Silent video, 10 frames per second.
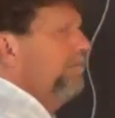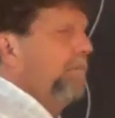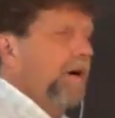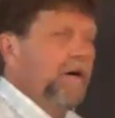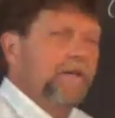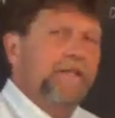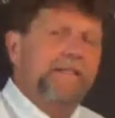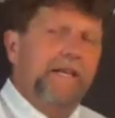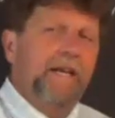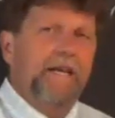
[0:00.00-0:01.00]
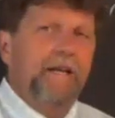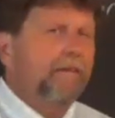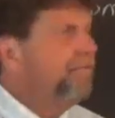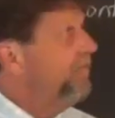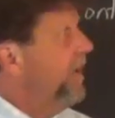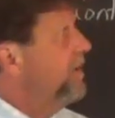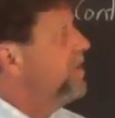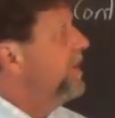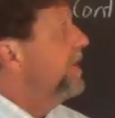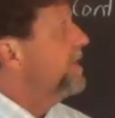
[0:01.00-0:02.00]
Part D,
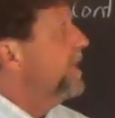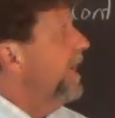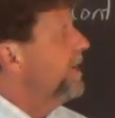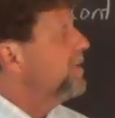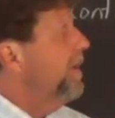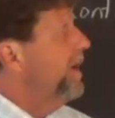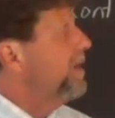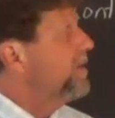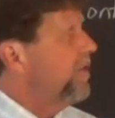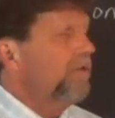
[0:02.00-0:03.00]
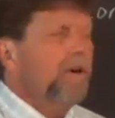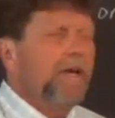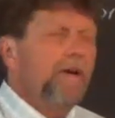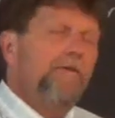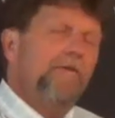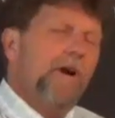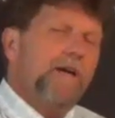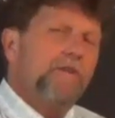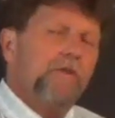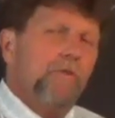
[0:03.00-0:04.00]
function is x minus 3 over
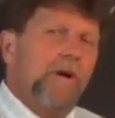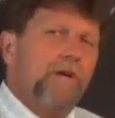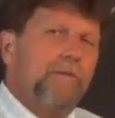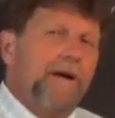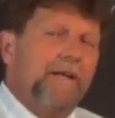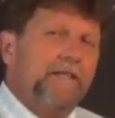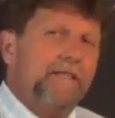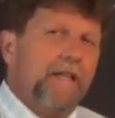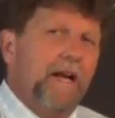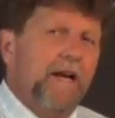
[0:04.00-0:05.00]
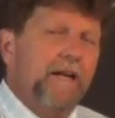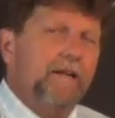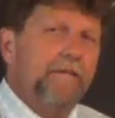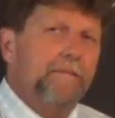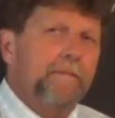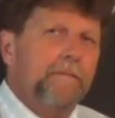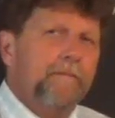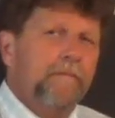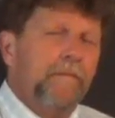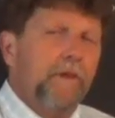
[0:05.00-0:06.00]
x squared minus 9.
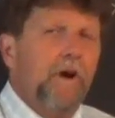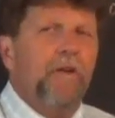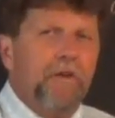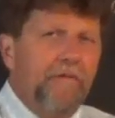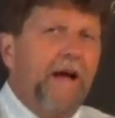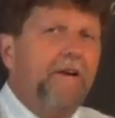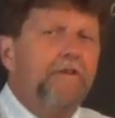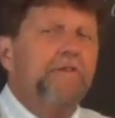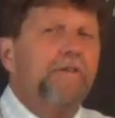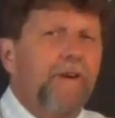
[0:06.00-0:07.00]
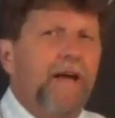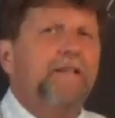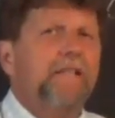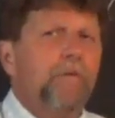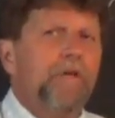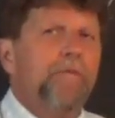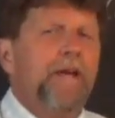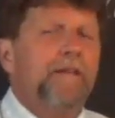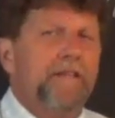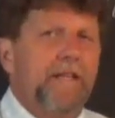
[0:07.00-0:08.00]
Are there values of x that would
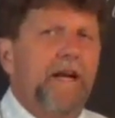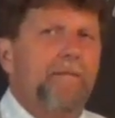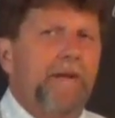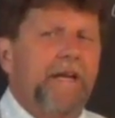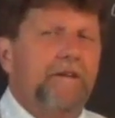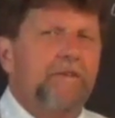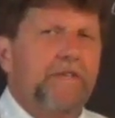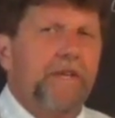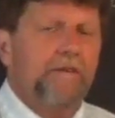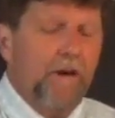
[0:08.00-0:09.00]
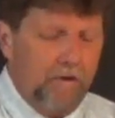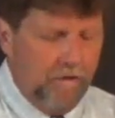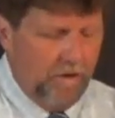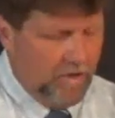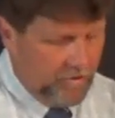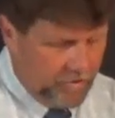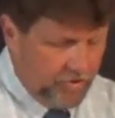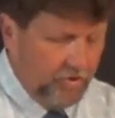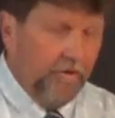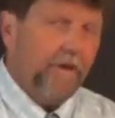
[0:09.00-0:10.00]
make the denominator 0?
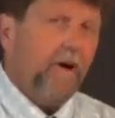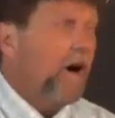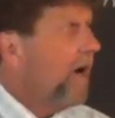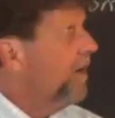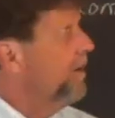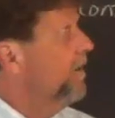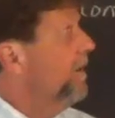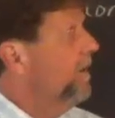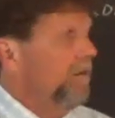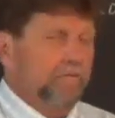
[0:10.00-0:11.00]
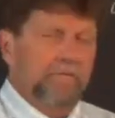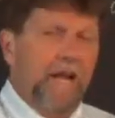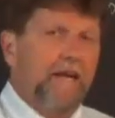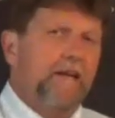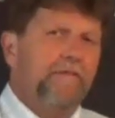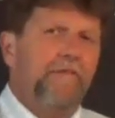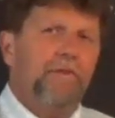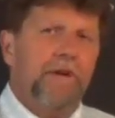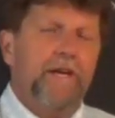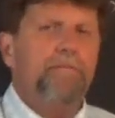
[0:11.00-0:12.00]
Sure there are.
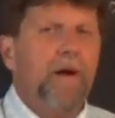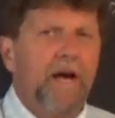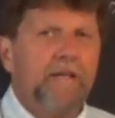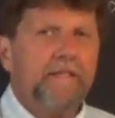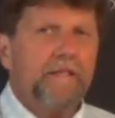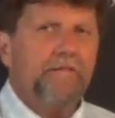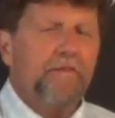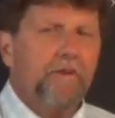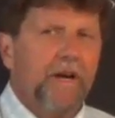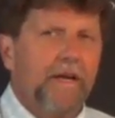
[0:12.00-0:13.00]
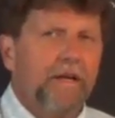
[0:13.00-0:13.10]
-3 and +3.